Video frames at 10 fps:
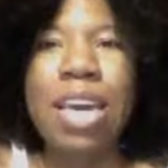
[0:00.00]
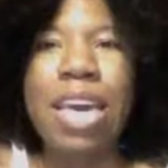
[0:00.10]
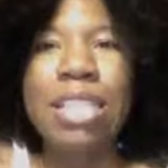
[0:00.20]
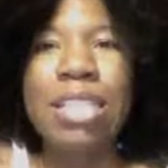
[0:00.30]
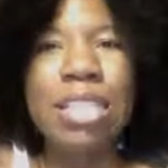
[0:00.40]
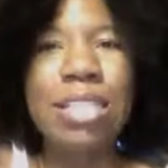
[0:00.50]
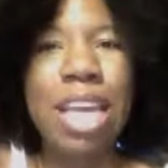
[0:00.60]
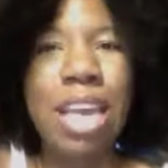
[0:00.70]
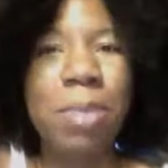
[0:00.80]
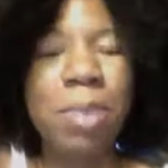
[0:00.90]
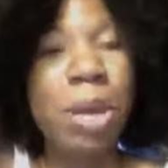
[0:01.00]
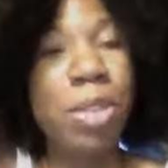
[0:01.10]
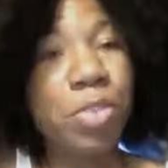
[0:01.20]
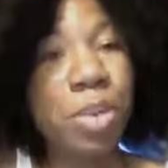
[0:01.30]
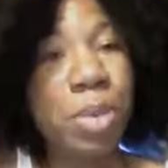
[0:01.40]
It did take me
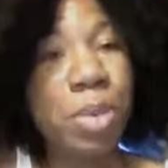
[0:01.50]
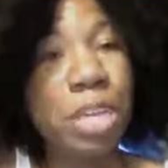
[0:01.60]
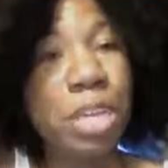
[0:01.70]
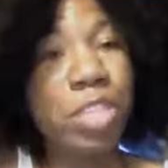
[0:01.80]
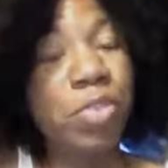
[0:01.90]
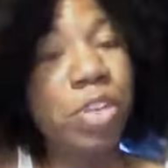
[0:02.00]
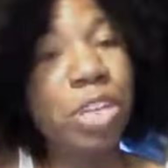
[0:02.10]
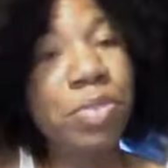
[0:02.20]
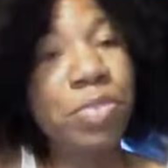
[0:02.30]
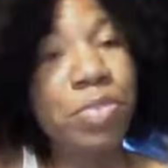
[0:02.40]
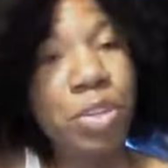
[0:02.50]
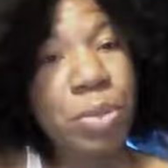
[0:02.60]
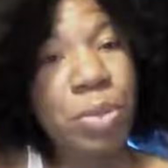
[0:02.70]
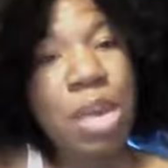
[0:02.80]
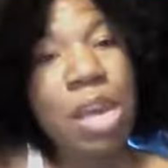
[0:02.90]
about 3 weeks to fully review